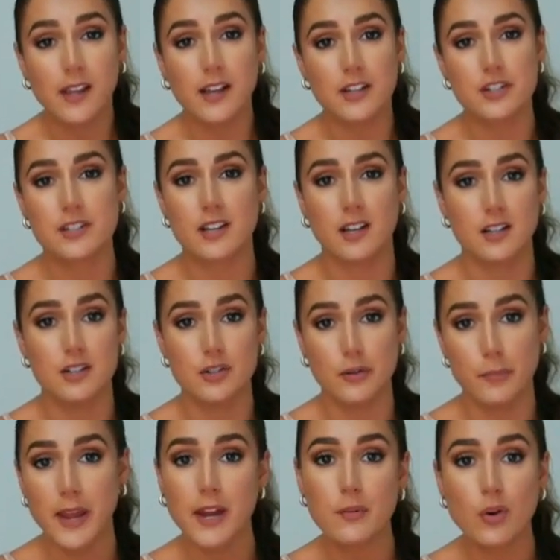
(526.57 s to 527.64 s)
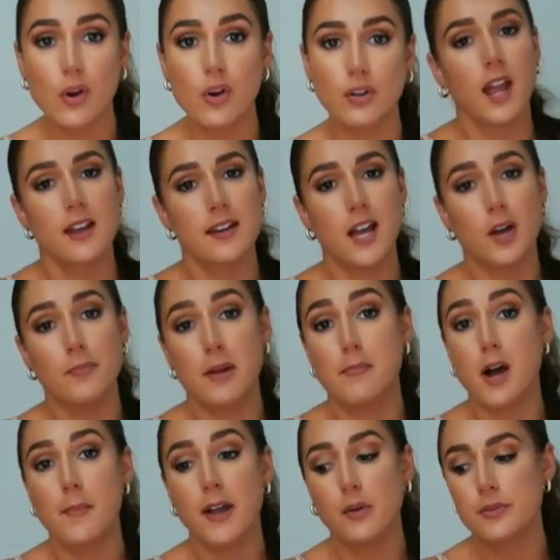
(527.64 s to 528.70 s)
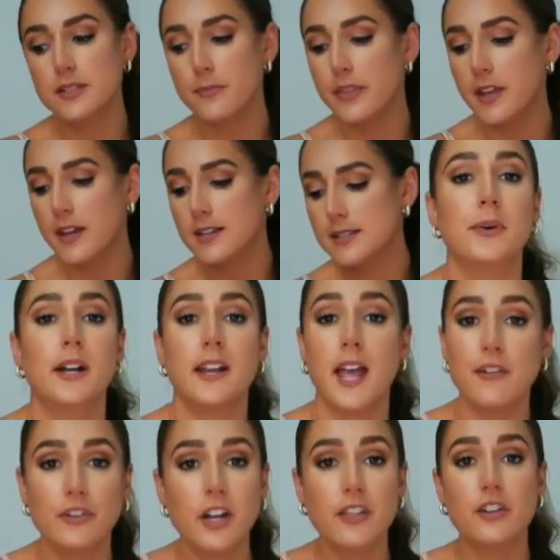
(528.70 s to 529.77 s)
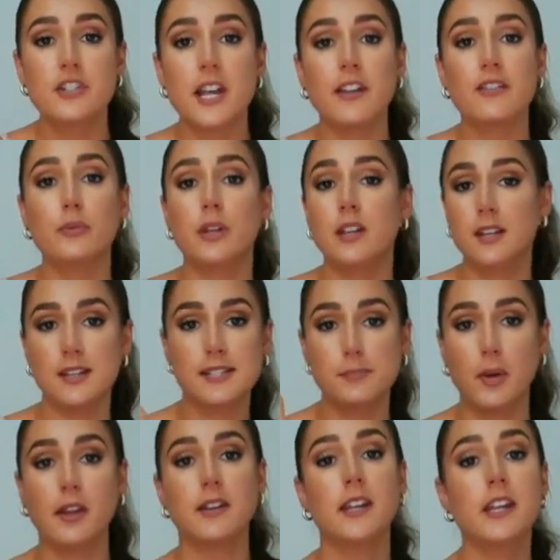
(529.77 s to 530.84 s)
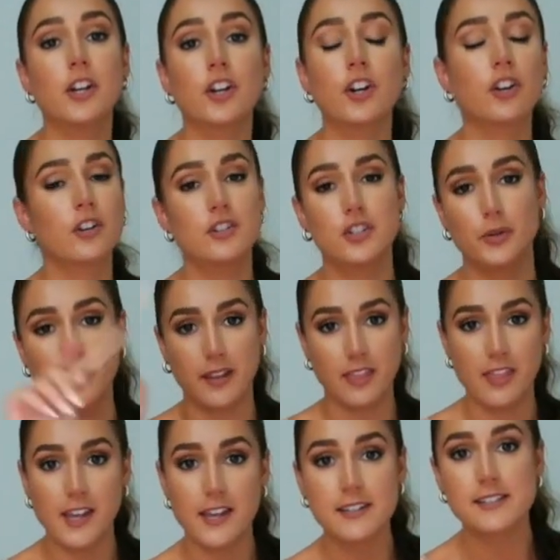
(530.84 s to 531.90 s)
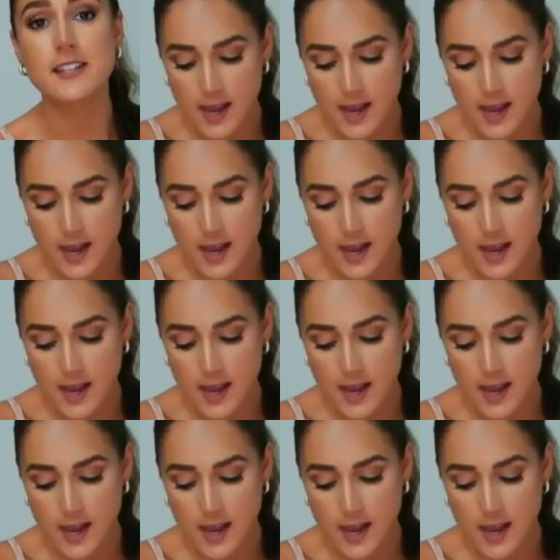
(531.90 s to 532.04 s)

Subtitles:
I just kind of do the payroll and help my mom out with some things. But every other day of the week is spent here doing this.